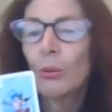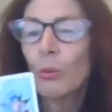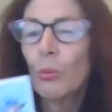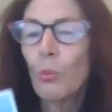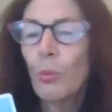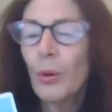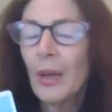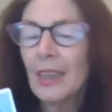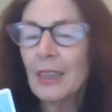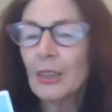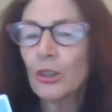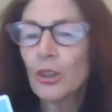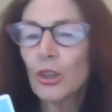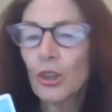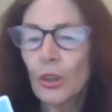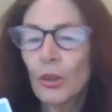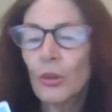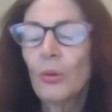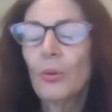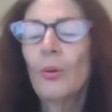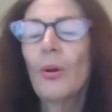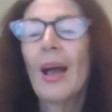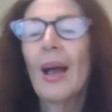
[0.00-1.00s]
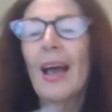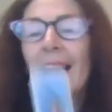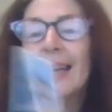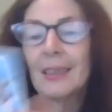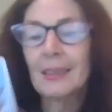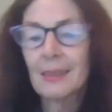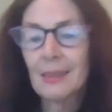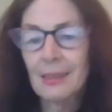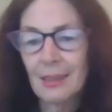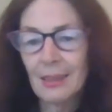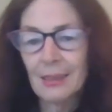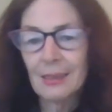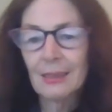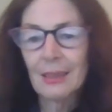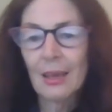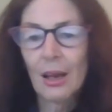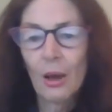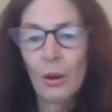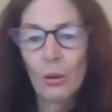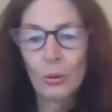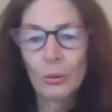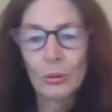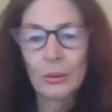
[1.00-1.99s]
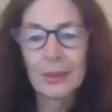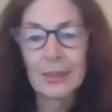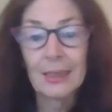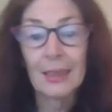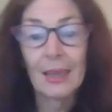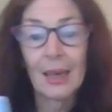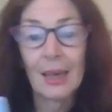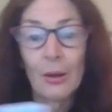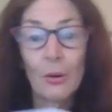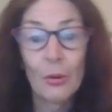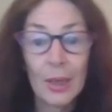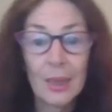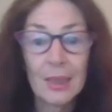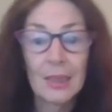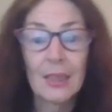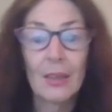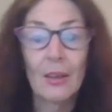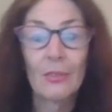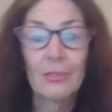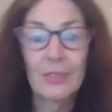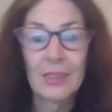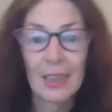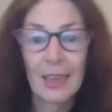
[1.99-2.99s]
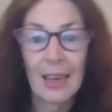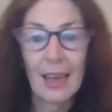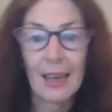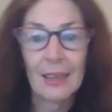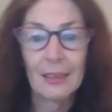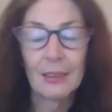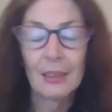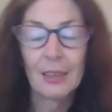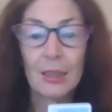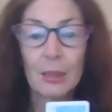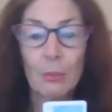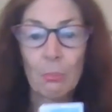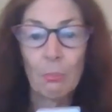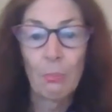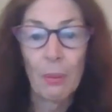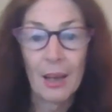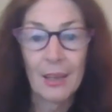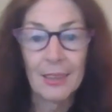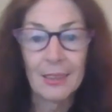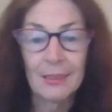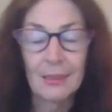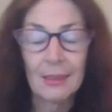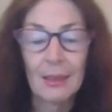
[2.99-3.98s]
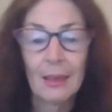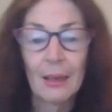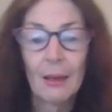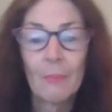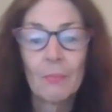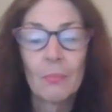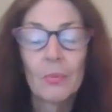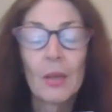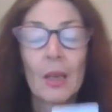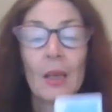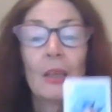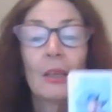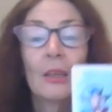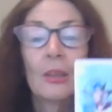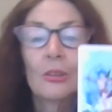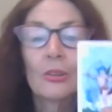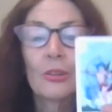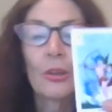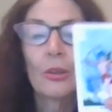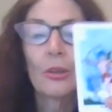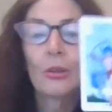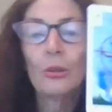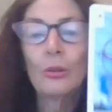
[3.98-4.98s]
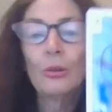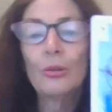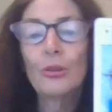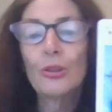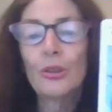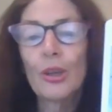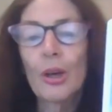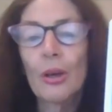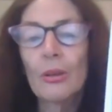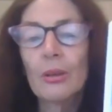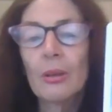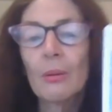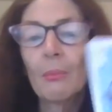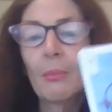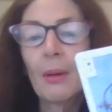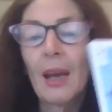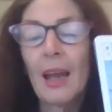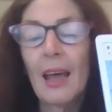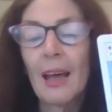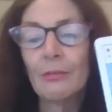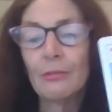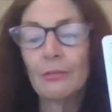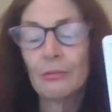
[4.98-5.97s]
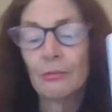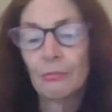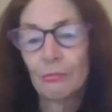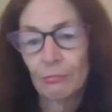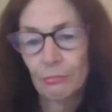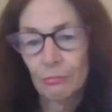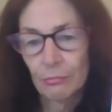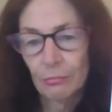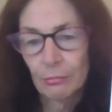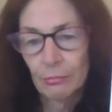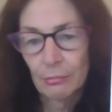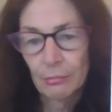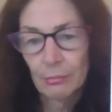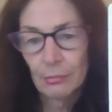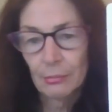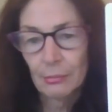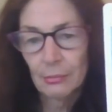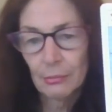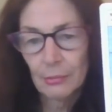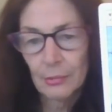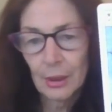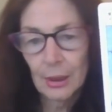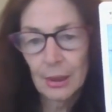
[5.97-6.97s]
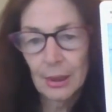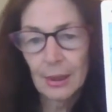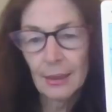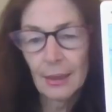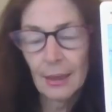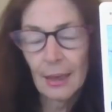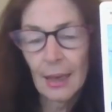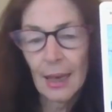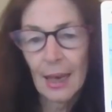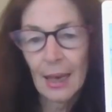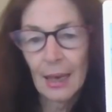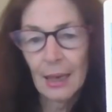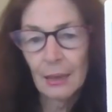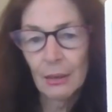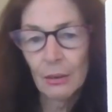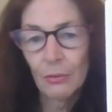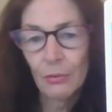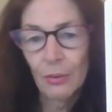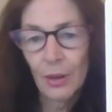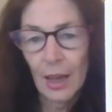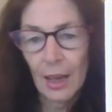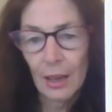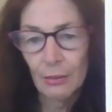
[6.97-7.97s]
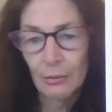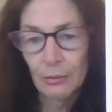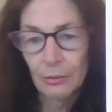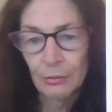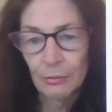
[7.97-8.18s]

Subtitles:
week 2 as this whole series of scandals bites. So you show them love. This is the card of love.